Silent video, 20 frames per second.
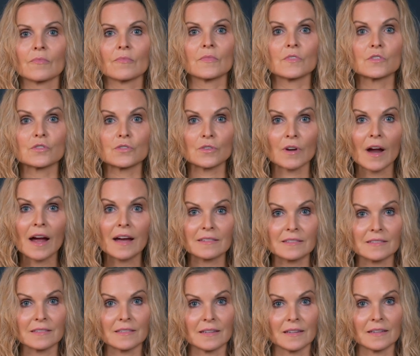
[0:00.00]

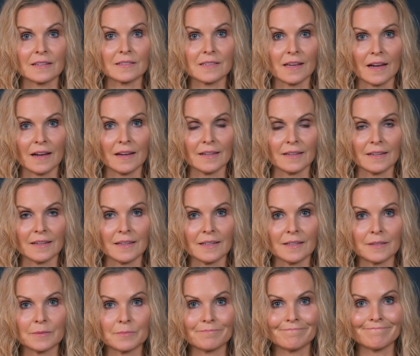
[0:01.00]
stress, and anxiety.